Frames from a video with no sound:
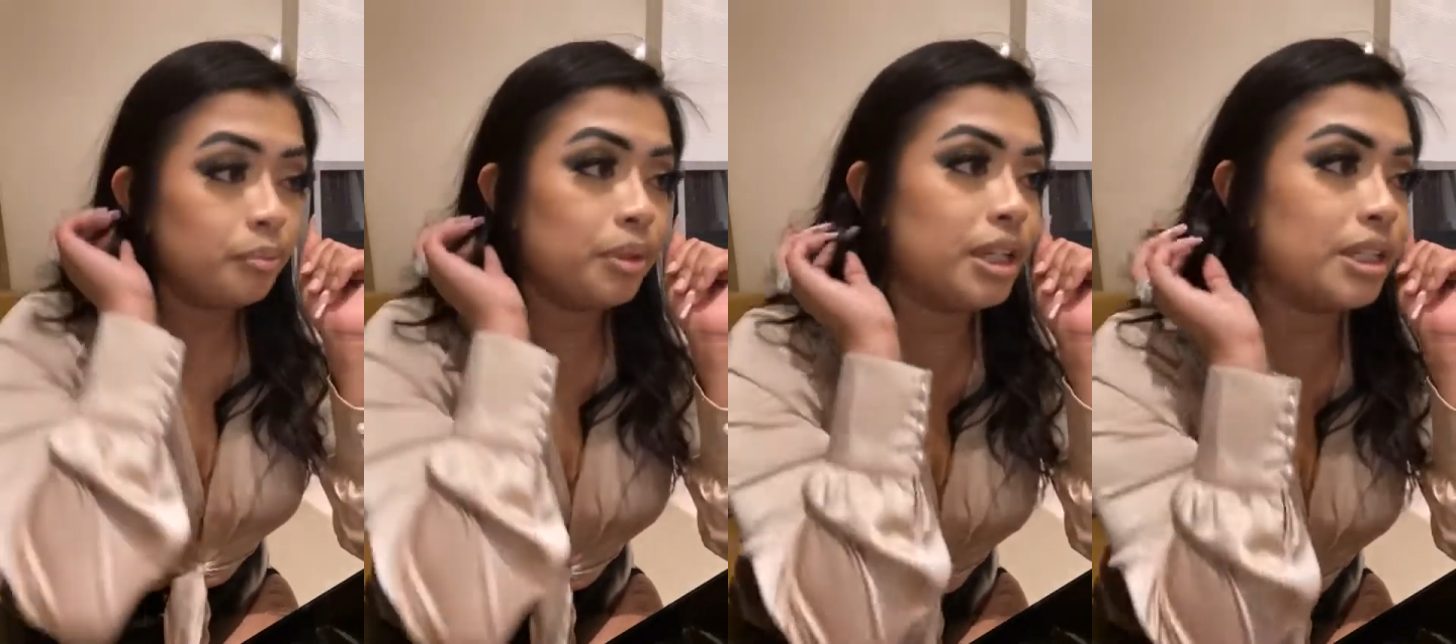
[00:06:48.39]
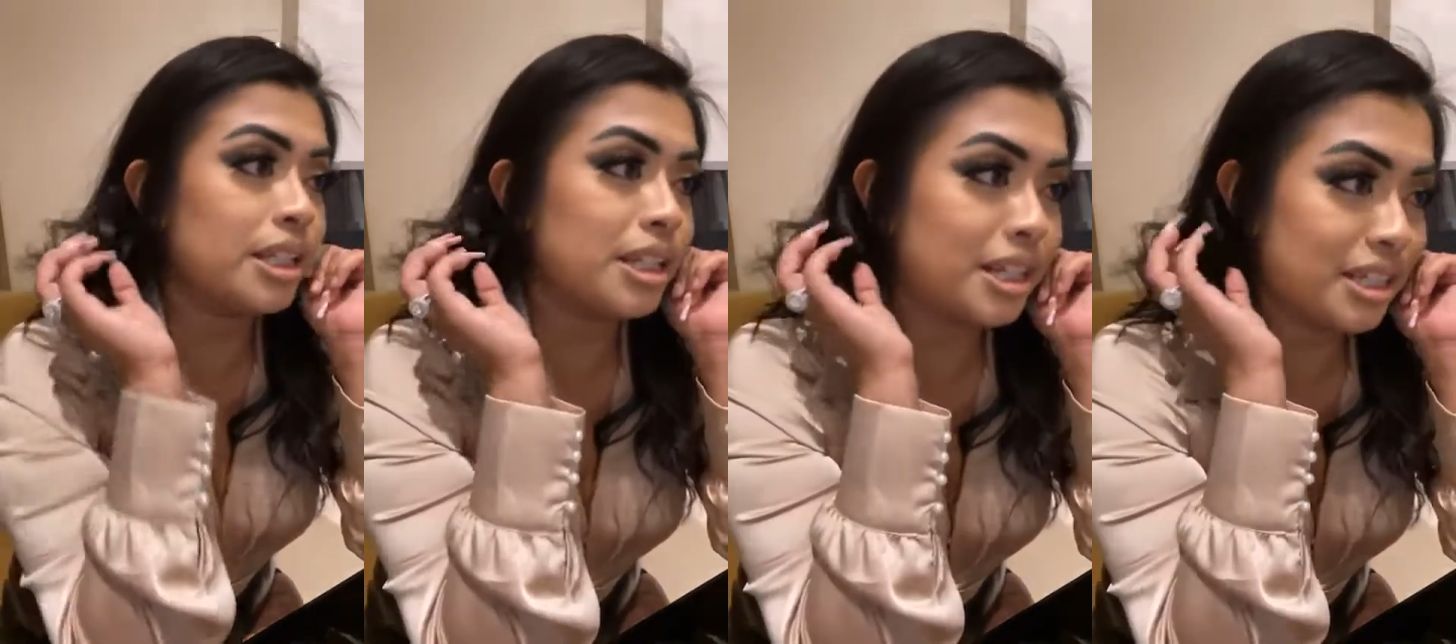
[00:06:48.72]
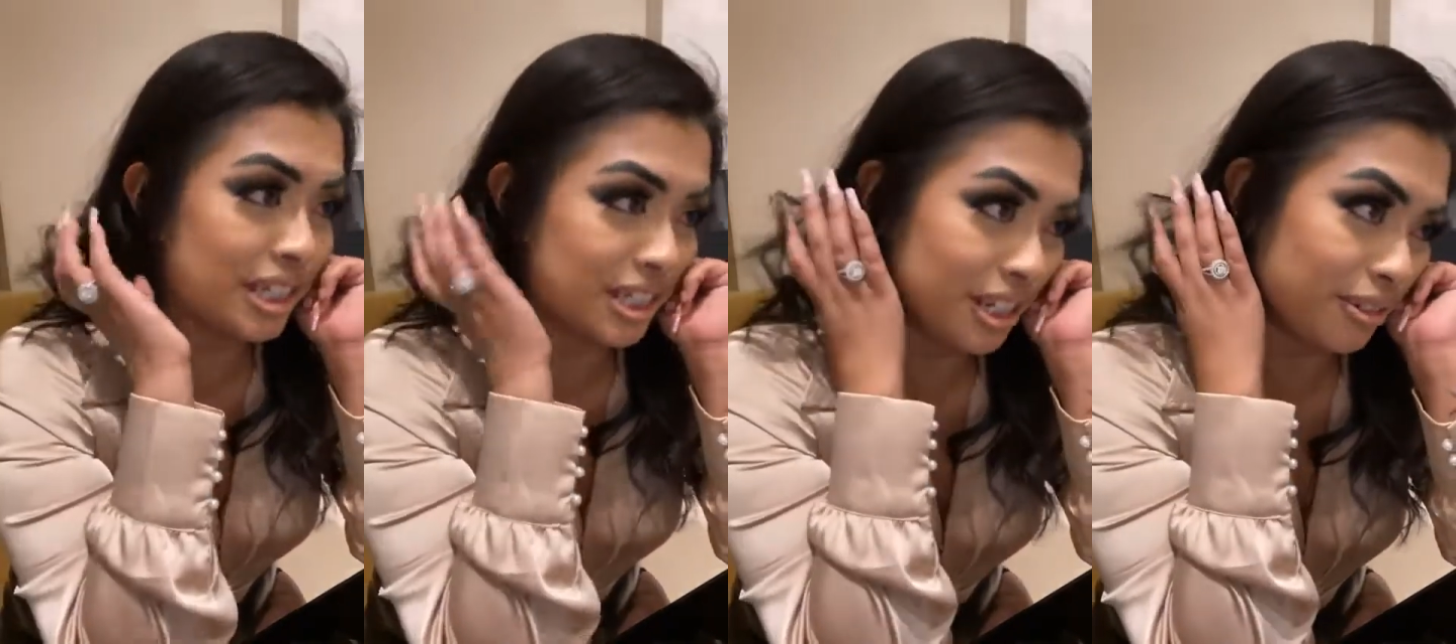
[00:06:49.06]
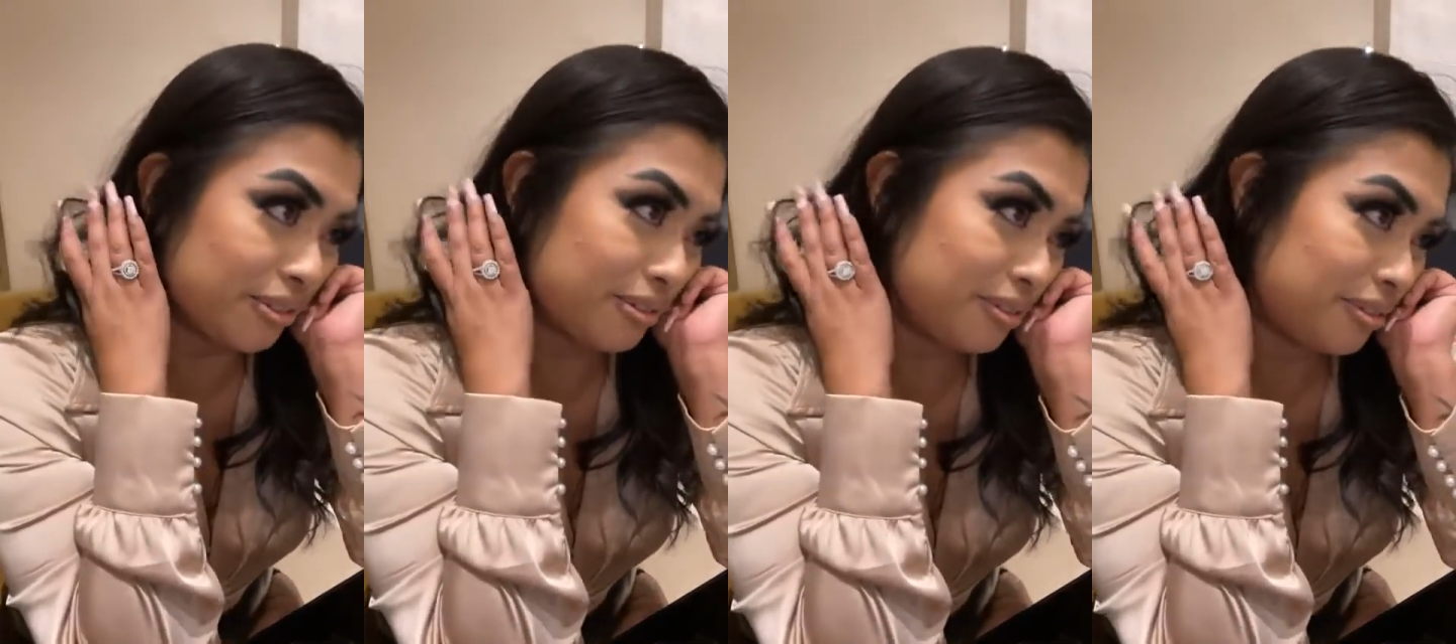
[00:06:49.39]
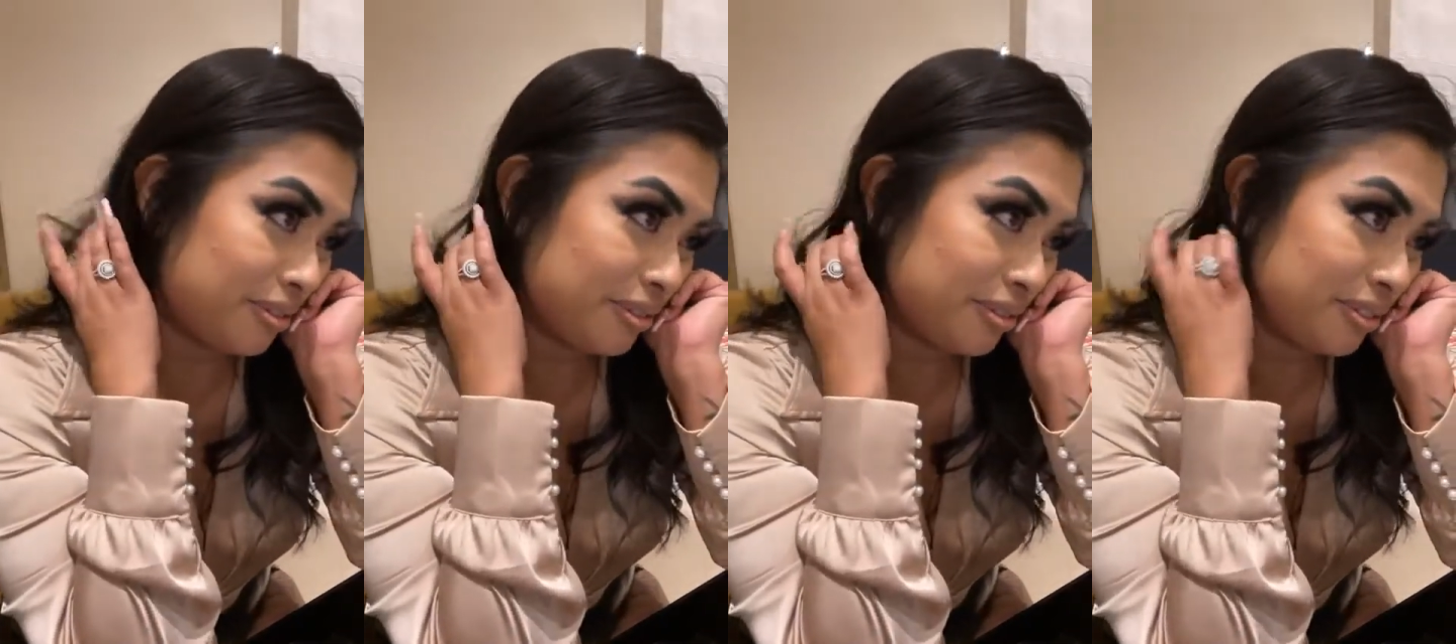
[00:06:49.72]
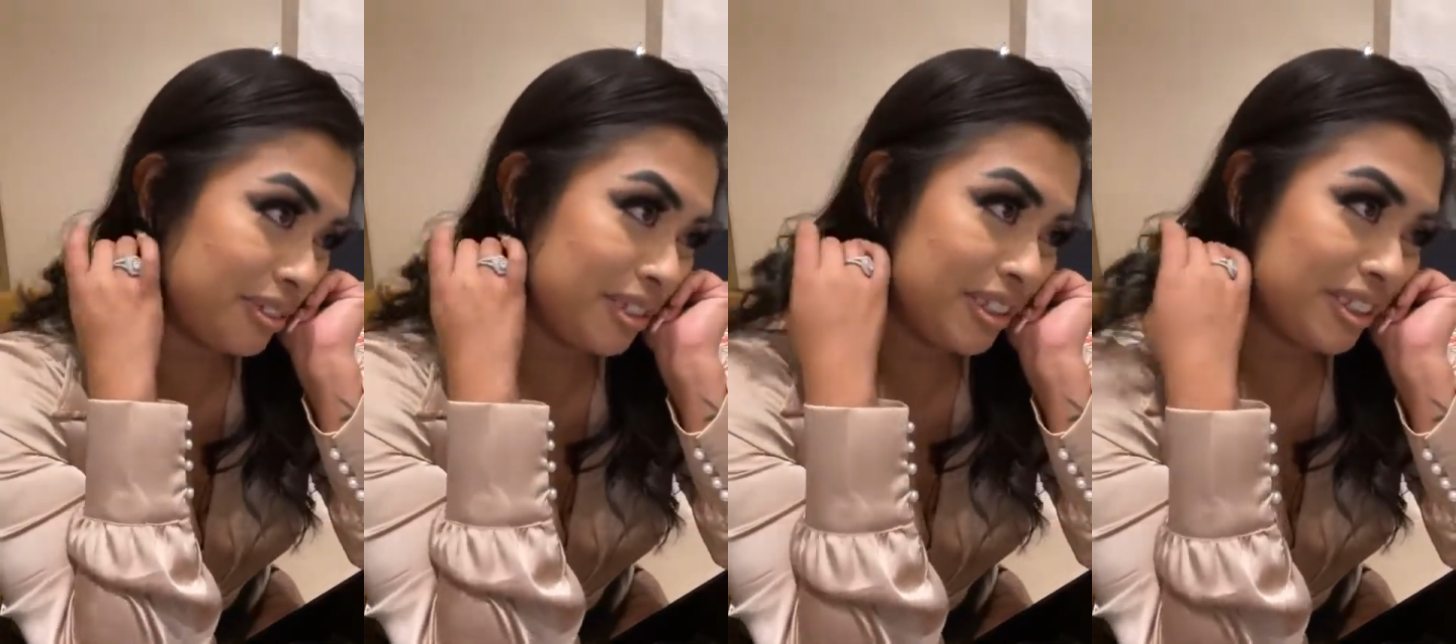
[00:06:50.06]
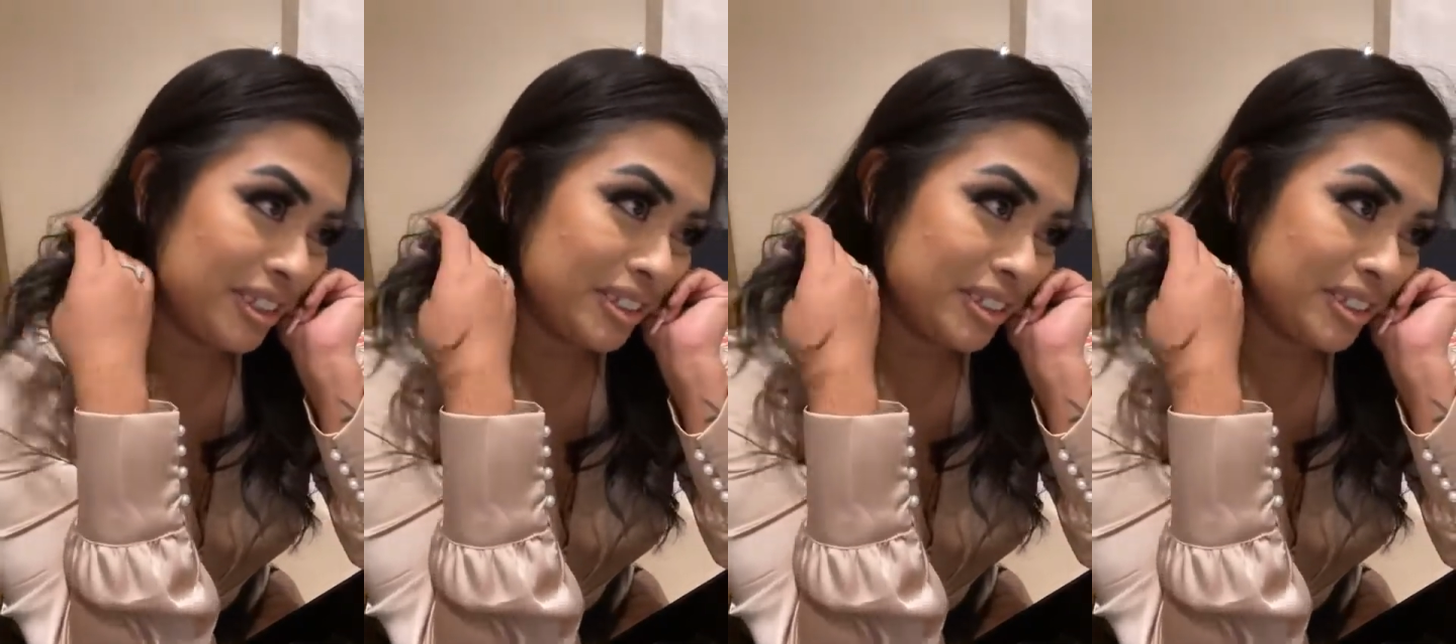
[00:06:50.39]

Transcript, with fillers: Because I got dick down. you take a full